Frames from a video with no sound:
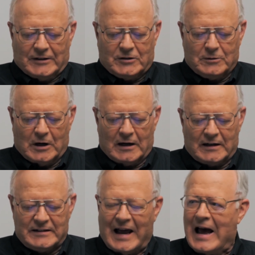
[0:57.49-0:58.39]
to uh,
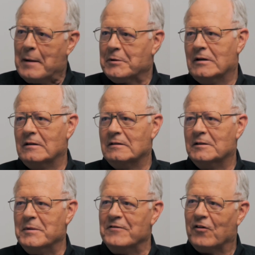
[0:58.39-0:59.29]
adapt,
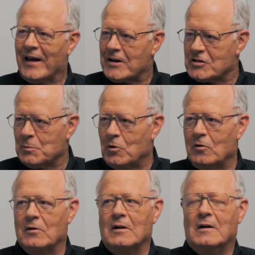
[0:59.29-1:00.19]
to be
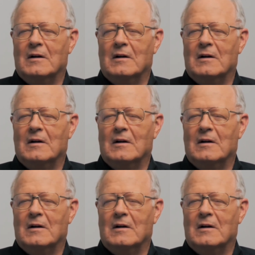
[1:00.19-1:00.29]
flexible,